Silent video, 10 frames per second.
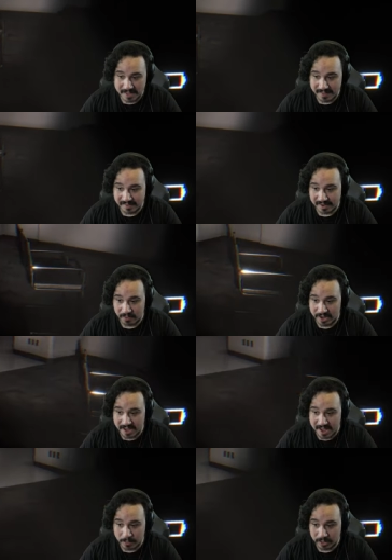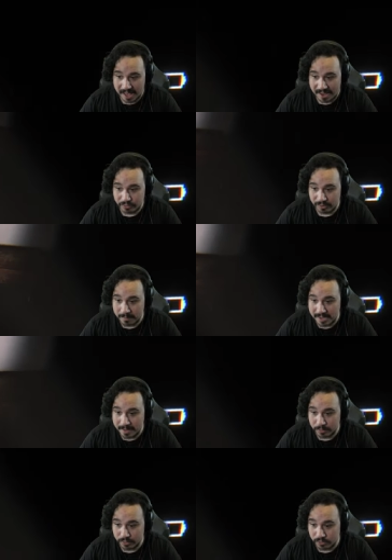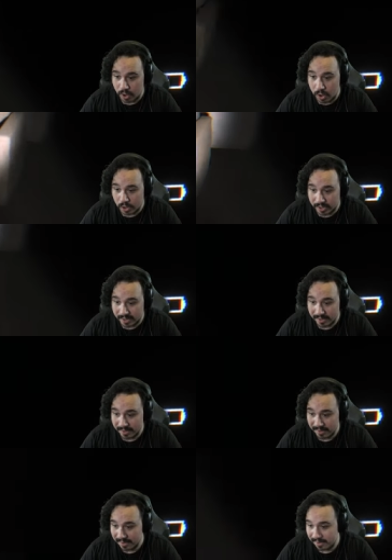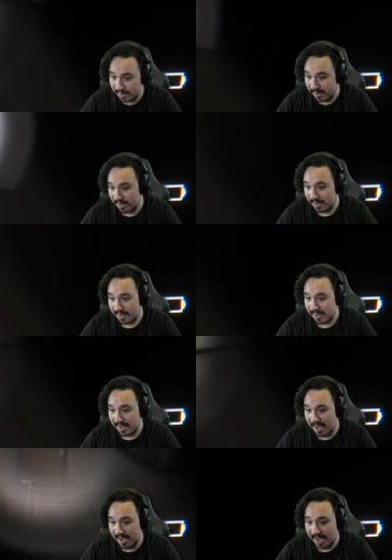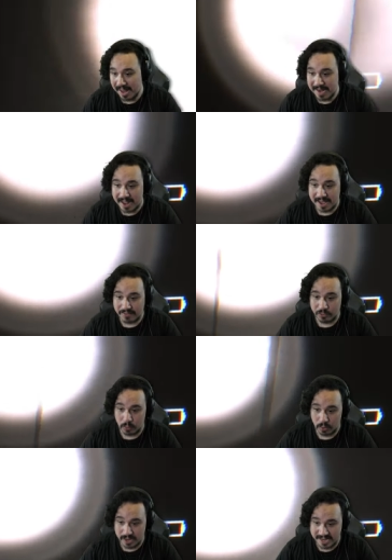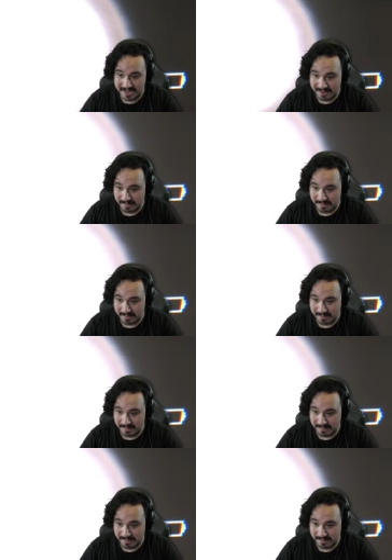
in this area I will actually be able to talk. And not have to worry.